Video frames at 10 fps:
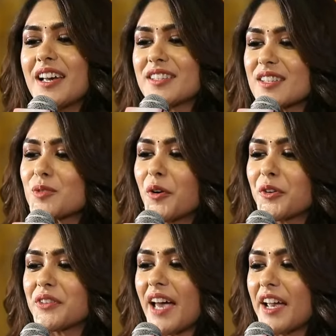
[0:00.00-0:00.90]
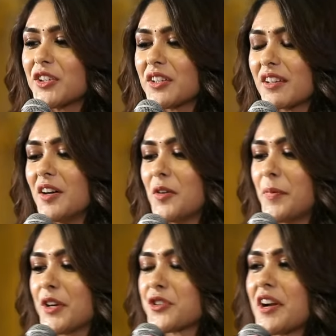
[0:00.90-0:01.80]
I just want to thank uh,
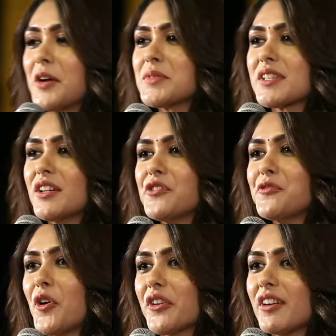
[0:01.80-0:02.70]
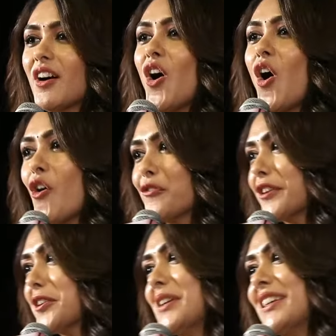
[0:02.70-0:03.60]
Parshuram sir for
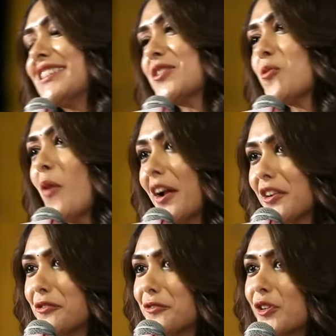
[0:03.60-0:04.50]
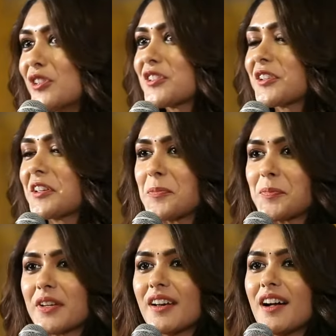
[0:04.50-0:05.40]
offering me this wonderful
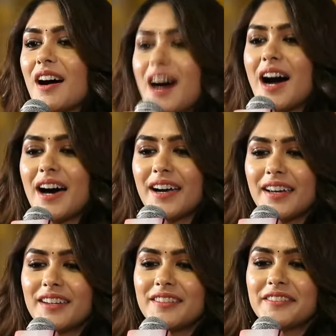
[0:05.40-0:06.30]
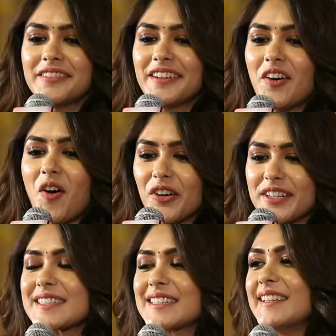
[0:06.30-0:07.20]
script. I
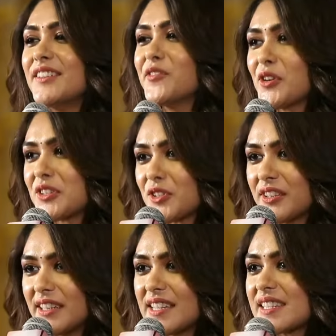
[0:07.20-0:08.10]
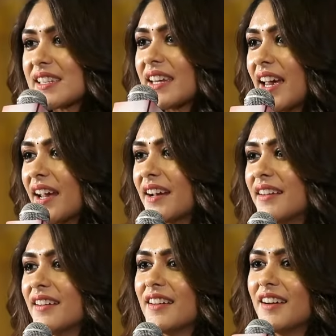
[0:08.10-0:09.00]
honestly was really
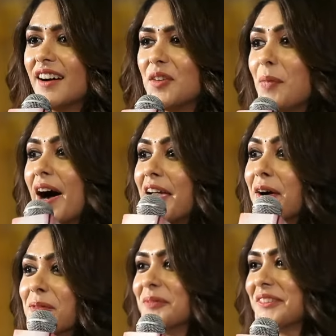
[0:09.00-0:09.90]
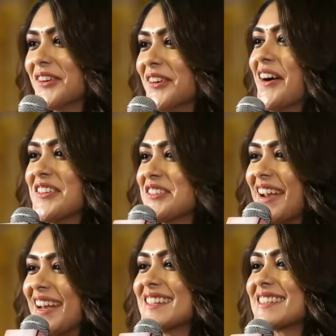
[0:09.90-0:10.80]
scared, Bhayam, you know, I was
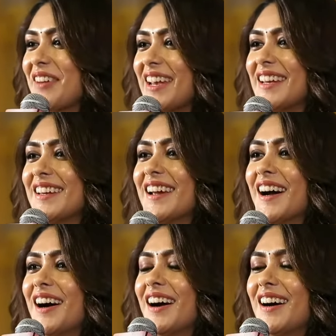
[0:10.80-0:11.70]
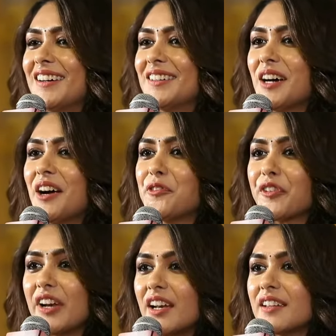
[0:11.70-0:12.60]
very, very uh,
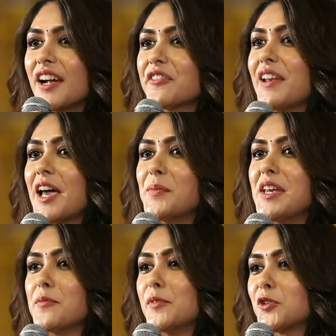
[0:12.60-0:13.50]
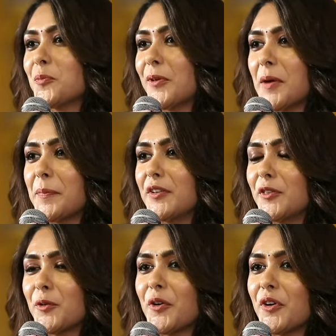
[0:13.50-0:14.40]
afraid that will I be able to pull up
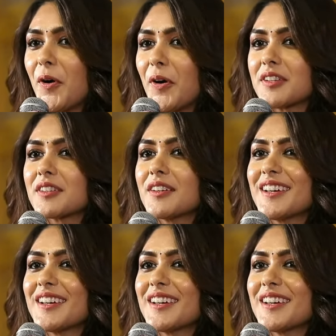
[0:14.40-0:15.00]
Indu or not